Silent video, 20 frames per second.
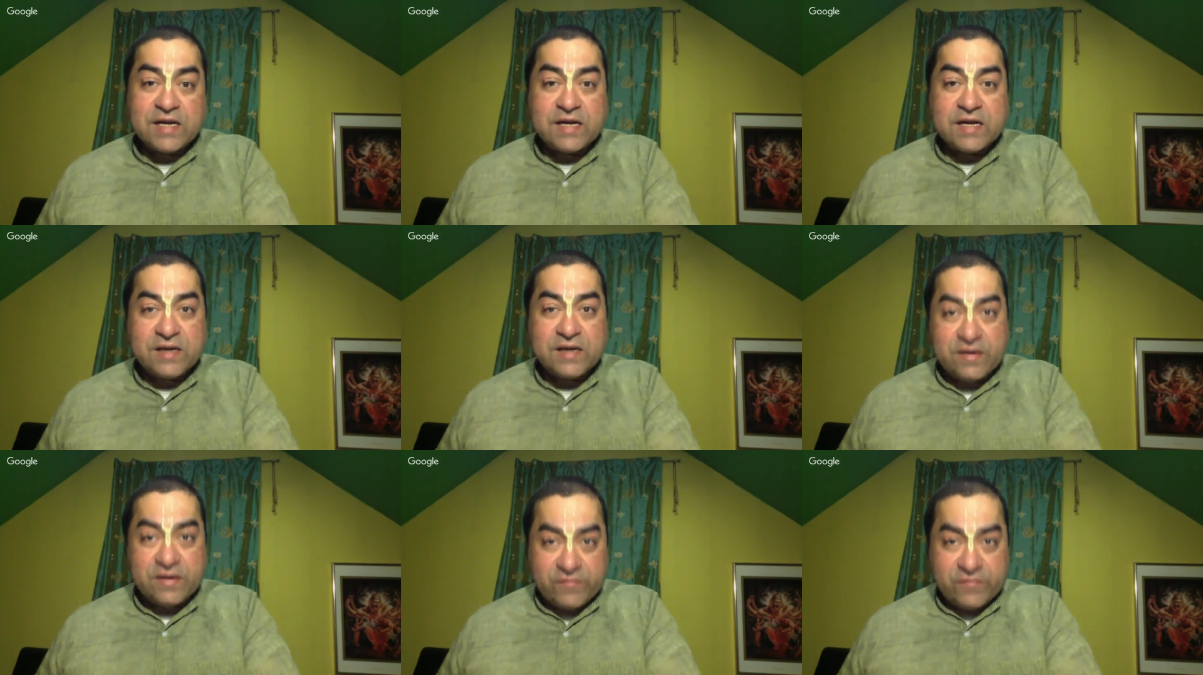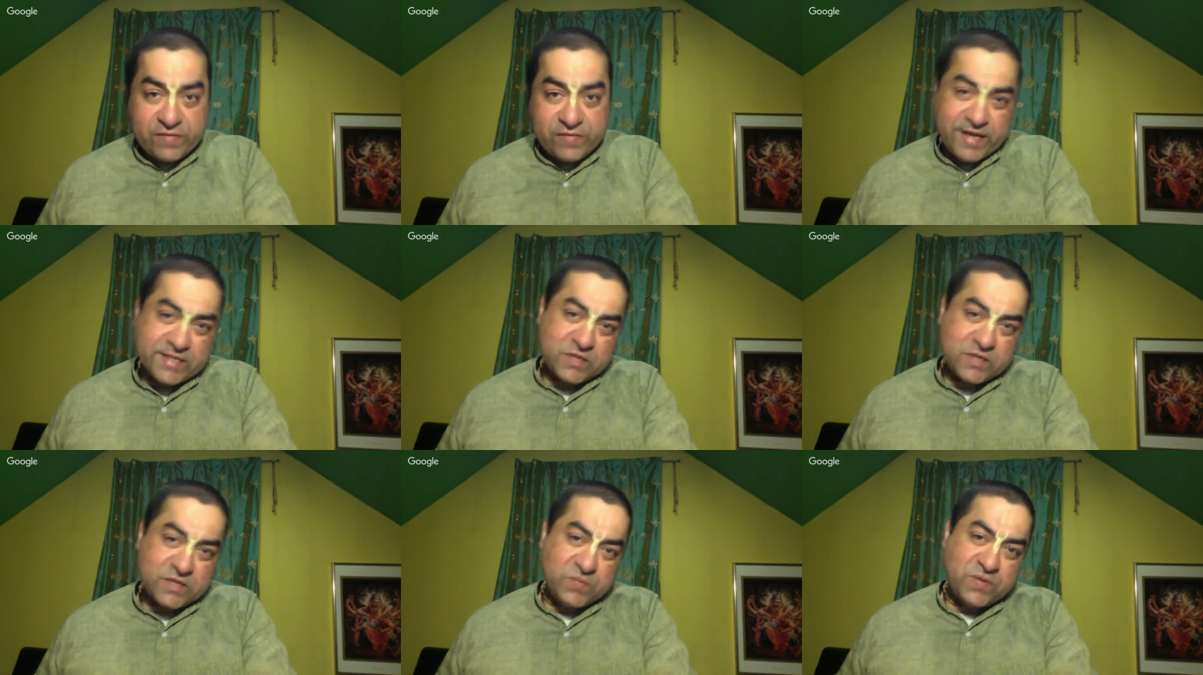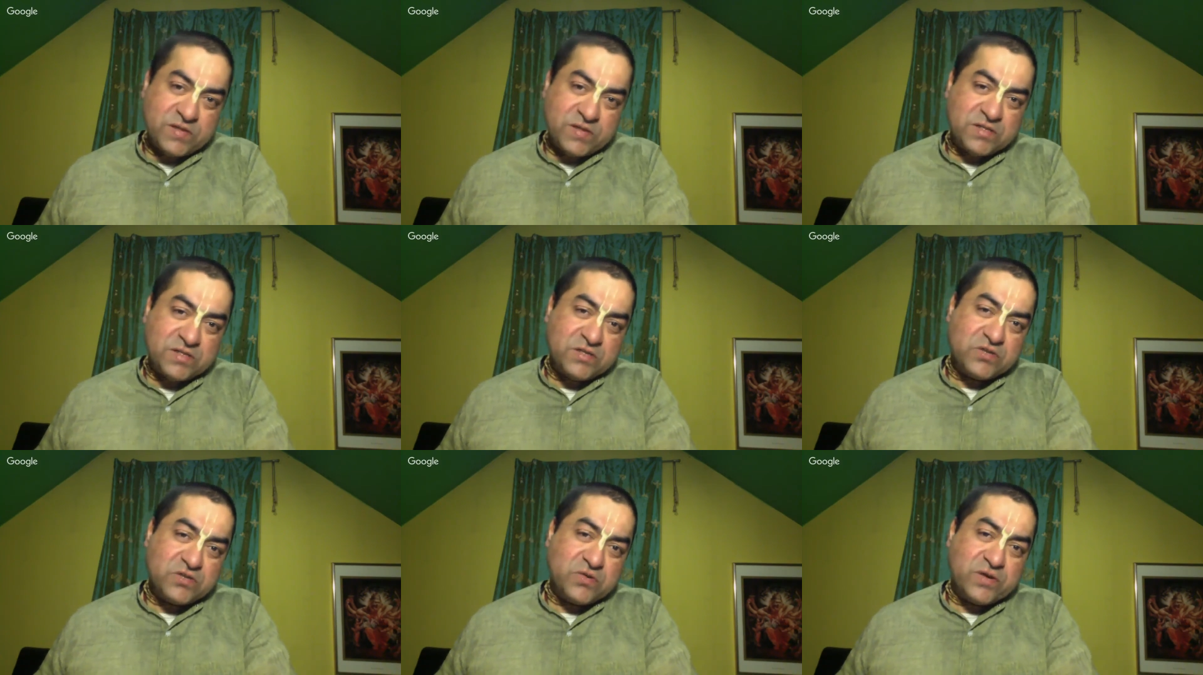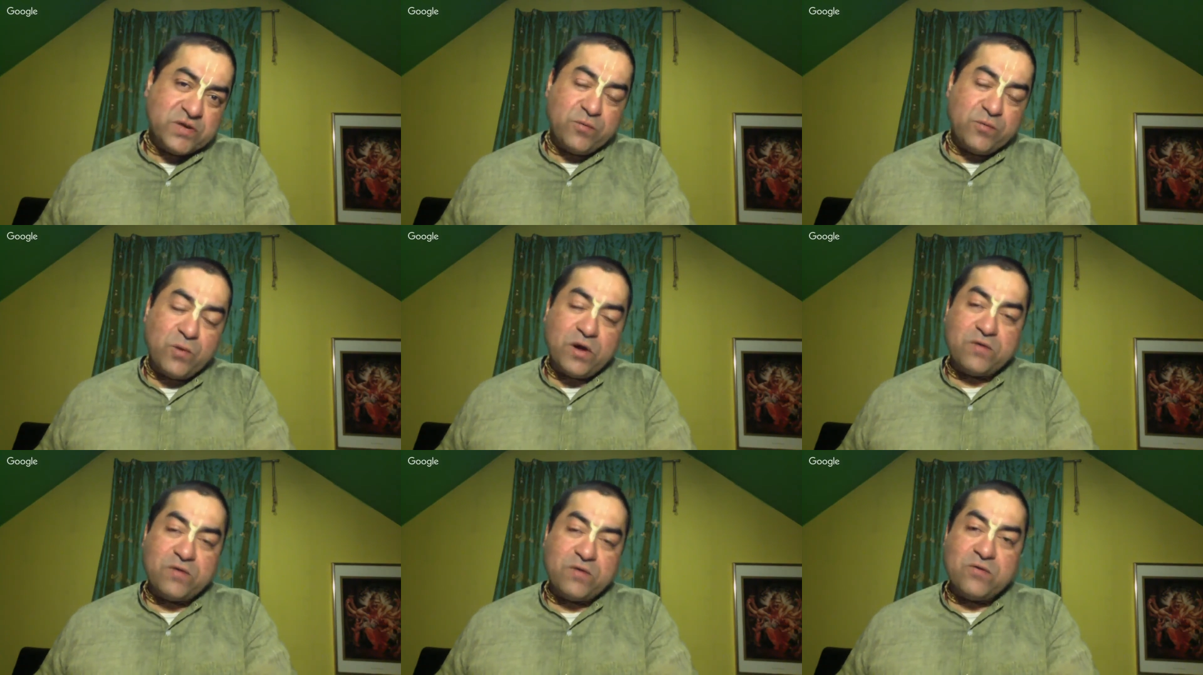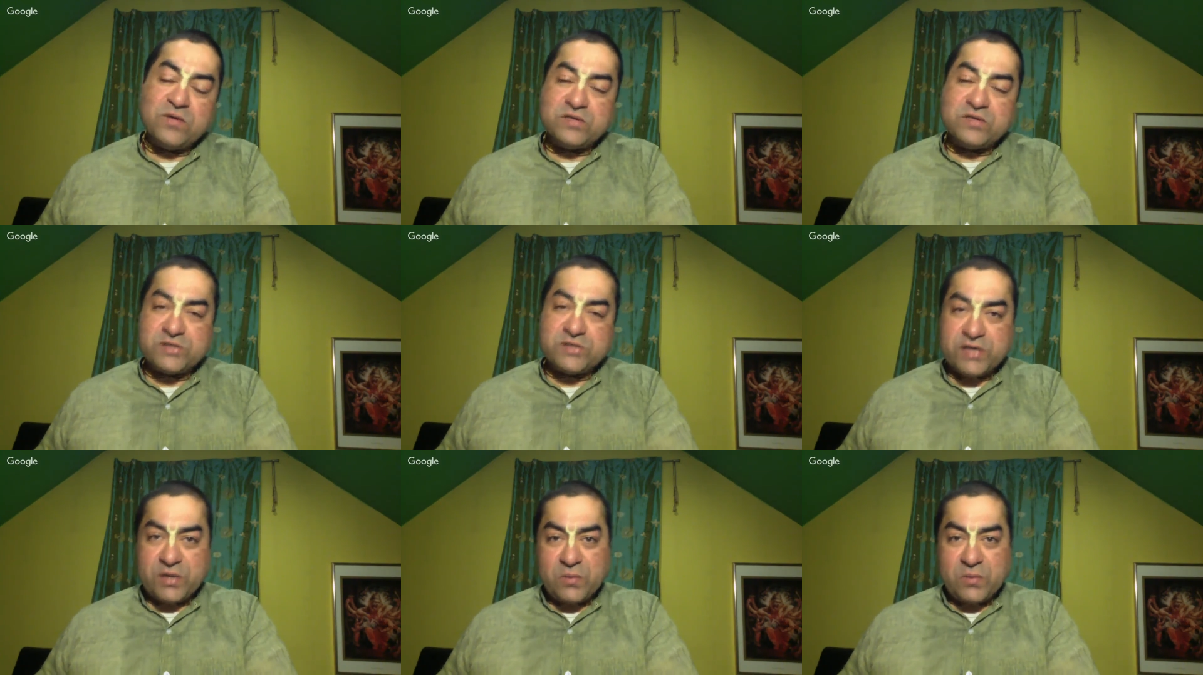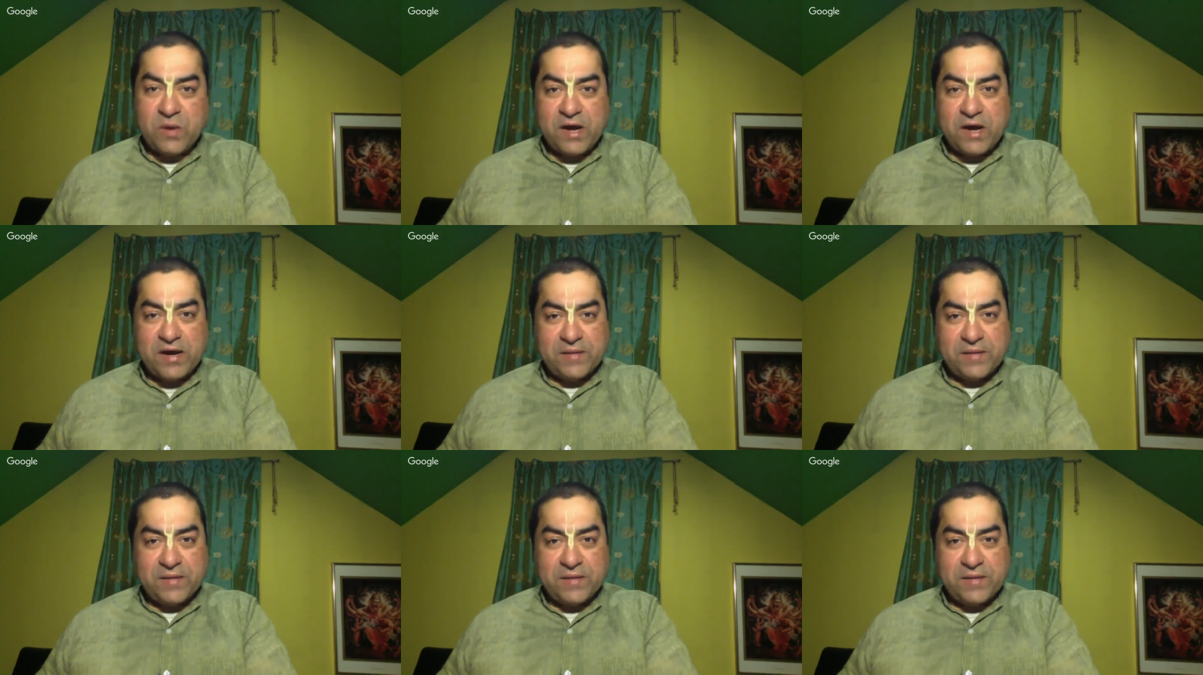if they were experts in doing whatever was required.